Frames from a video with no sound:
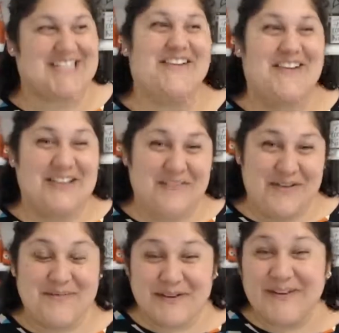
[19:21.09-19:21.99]
And I want the
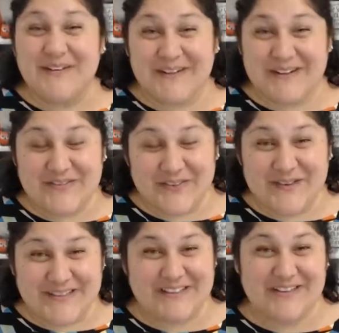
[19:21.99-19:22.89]
people who are
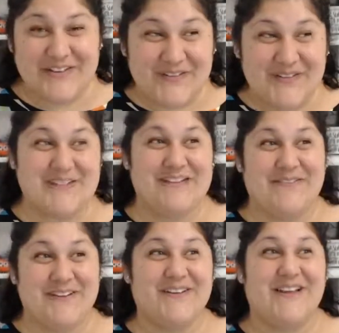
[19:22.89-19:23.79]
enrolling in the course to
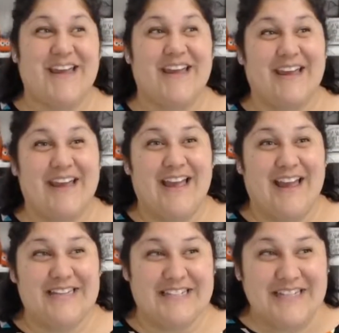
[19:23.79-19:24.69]
feel like
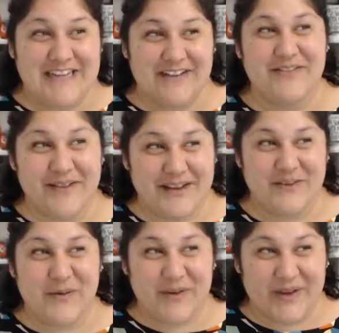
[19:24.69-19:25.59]
you didn't give away the
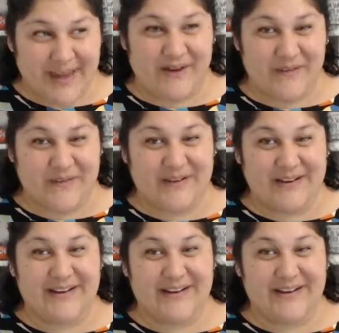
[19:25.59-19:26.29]
whole cow